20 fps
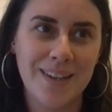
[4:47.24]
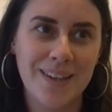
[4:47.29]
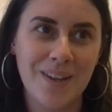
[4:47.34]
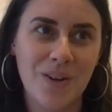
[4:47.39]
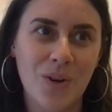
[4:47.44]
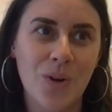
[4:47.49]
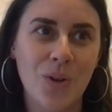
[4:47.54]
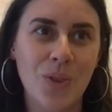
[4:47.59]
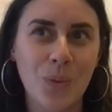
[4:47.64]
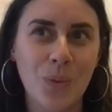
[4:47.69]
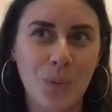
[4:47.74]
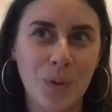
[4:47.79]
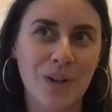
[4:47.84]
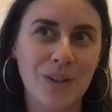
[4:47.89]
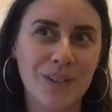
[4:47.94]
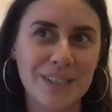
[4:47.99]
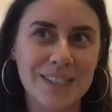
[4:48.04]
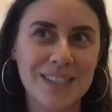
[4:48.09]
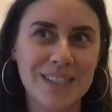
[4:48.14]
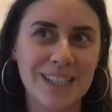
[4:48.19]
on the
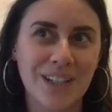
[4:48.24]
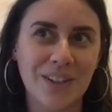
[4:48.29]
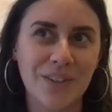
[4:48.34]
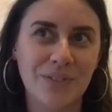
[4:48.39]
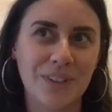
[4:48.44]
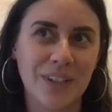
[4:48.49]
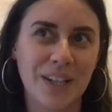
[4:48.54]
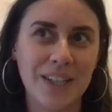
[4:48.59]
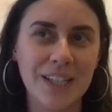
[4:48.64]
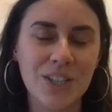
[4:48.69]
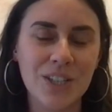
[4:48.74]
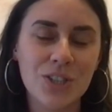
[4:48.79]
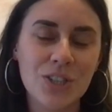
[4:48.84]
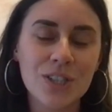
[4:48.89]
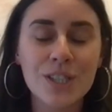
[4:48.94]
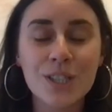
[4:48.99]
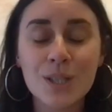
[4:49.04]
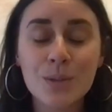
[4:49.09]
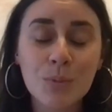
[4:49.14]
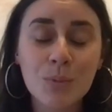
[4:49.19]
world itself. And I think just
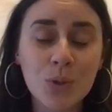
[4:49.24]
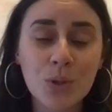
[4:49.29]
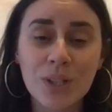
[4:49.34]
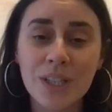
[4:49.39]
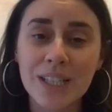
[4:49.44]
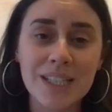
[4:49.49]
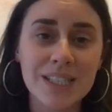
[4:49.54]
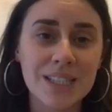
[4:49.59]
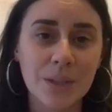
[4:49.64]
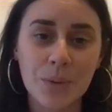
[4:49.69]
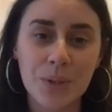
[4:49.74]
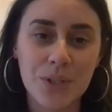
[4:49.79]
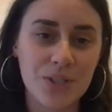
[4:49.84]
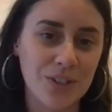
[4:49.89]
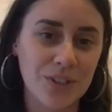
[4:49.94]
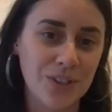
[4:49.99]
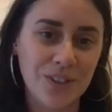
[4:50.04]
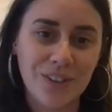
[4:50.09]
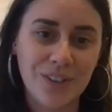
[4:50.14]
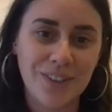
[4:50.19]
the small things that we
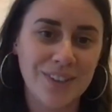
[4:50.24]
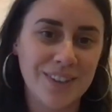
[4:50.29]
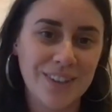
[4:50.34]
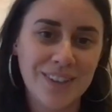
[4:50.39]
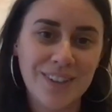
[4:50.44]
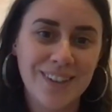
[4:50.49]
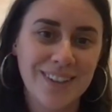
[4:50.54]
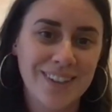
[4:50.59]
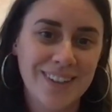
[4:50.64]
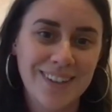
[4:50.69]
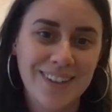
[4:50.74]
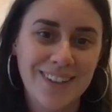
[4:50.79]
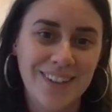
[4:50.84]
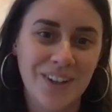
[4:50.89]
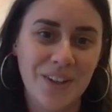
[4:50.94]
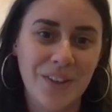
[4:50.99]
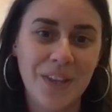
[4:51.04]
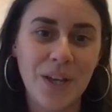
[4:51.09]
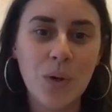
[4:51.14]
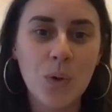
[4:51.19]
do
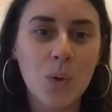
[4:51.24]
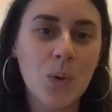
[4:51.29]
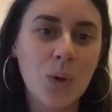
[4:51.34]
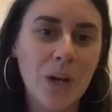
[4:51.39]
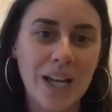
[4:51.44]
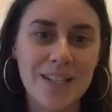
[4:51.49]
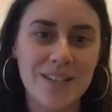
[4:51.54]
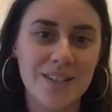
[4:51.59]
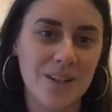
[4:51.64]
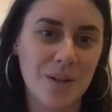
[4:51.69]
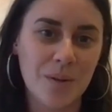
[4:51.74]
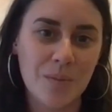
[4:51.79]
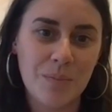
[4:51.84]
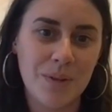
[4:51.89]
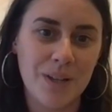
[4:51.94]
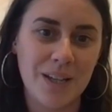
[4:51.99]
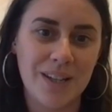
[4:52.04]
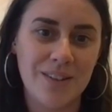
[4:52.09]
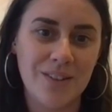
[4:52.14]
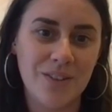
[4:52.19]
they all add up,
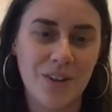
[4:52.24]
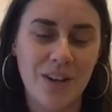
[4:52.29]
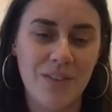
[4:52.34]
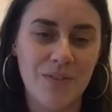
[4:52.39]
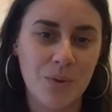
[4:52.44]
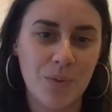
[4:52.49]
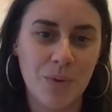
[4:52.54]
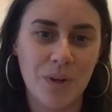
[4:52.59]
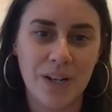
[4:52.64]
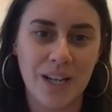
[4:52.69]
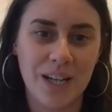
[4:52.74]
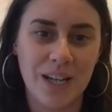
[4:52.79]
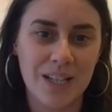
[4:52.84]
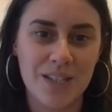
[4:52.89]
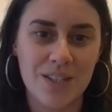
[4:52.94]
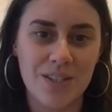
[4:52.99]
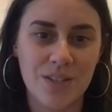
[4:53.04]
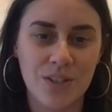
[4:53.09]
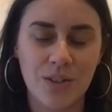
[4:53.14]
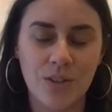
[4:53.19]
and not everyone
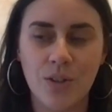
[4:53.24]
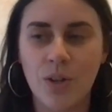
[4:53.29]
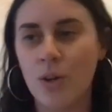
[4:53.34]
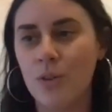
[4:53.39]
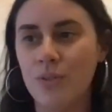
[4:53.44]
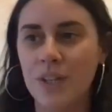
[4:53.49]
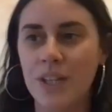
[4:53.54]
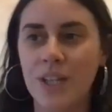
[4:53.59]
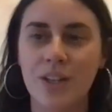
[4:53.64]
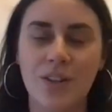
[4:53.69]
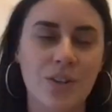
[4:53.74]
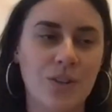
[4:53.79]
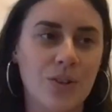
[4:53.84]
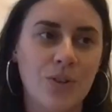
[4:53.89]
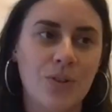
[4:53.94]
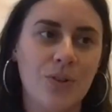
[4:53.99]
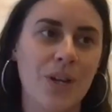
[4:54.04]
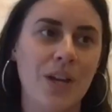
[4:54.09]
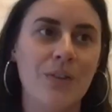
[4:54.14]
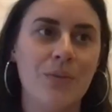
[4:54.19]
has to go vegan,
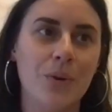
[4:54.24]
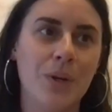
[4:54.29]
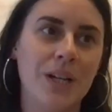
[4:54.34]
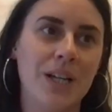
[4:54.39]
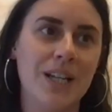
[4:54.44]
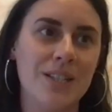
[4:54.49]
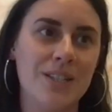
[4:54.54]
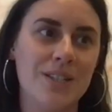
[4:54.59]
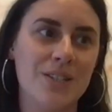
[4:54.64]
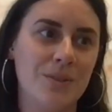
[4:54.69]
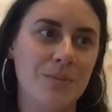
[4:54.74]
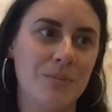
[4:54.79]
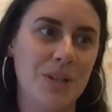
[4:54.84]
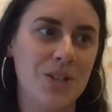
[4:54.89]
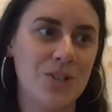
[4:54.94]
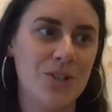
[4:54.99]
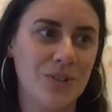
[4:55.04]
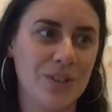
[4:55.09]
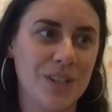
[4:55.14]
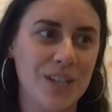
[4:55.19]
or not everyone has to
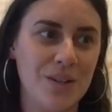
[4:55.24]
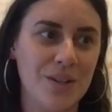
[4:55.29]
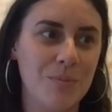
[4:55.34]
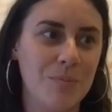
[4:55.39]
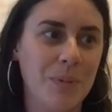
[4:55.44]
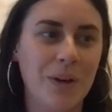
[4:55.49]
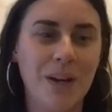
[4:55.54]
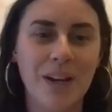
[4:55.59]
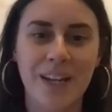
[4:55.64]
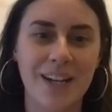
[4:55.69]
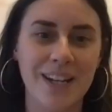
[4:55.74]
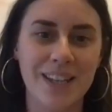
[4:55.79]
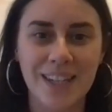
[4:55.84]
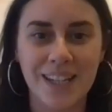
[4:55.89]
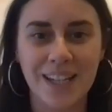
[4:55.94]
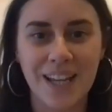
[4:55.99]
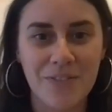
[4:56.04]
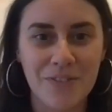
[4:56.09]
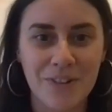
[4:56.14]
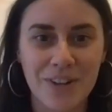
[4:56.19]
make sure they don't buy
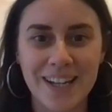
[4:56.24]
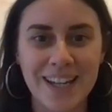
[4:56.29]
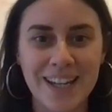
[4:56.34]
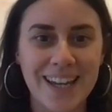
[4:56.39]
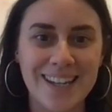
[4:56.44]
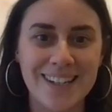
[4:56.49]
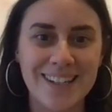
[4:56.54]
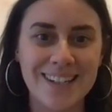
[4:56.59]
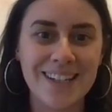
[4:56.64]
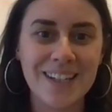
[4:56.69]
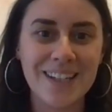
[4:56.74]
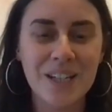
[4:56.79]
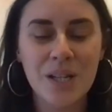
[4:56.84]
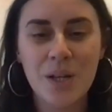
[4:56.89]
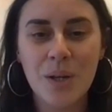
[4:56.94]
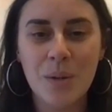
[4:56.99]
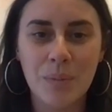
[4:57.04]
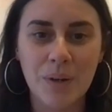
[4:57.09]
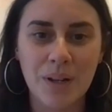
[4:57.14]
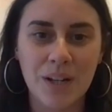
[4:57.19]
anything ever again.
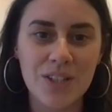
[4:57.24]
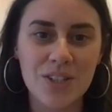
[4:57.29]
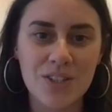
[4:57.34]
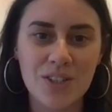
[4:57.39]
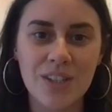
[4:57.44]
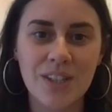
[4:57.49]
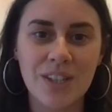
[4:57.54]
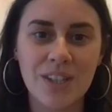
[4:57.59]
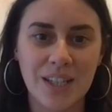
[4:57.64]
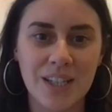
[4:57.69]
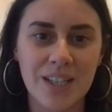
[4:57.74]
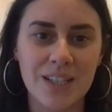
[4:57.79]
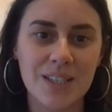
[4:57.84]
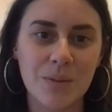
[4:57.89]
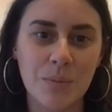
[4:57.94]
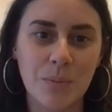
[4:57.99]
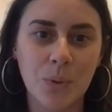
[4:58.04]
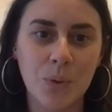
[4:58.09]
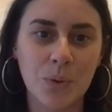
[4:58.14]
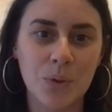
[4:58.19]
But I do think it's
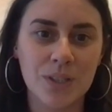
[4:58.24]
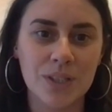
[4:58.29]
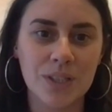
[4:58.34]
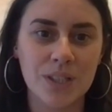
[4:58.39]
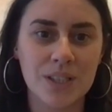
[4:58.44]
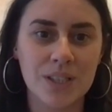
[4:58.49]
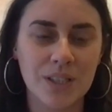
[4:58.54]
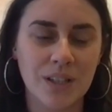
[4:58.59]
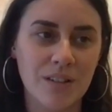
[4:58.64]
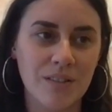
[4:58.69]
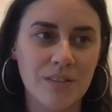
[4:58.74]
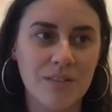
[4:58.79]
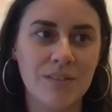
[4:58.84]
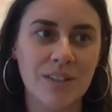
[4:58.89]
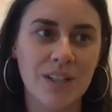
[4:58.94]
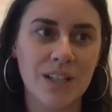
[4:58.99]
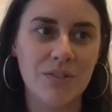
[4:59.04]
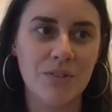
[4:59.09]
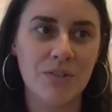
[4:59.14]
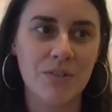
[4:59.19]
important to start
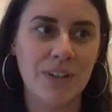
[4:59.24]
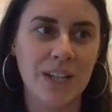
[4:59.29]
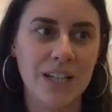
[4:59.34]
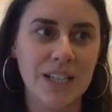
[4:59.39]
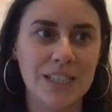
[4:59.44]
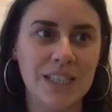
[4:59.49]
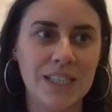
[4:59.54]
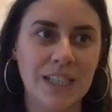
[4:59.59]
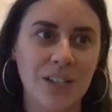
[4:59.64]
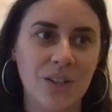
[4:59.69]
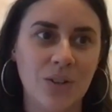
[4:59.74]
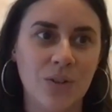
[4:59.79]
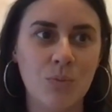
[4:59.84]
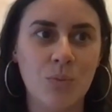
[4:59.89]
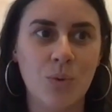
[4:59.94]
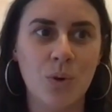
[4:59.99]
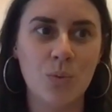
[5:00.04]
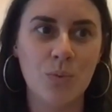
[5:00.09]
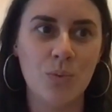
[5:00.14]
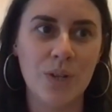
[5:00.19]
really reflecting on
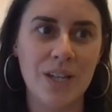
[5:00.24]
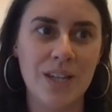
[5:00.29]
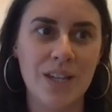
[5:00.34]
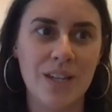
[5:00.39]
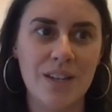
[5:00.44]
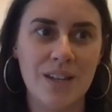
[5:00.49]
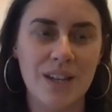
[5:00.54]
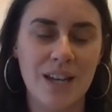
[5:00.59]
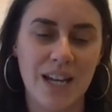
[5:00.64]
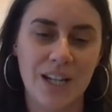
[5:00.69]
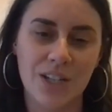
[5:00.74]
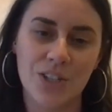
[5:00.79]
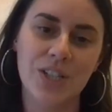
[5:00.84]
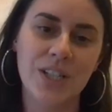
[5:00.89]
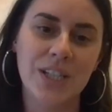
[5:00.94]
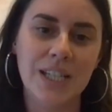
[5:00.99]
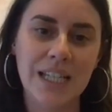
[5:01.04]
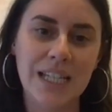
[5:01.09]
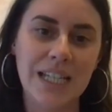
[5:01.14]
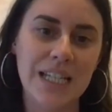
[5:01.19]
what we
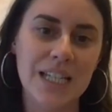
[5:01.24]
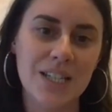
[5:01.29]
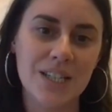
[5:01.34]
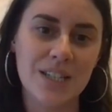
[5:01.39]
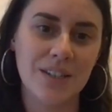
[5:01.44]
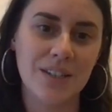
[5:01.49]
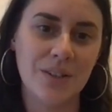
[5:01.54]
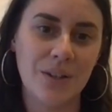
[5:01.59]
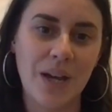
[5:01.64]
actually need to